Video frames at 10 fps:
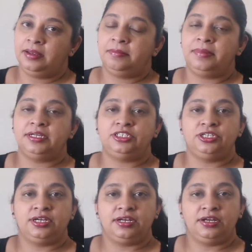by
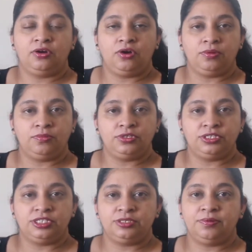triggering hormones
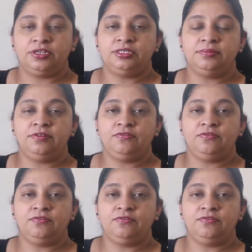responsible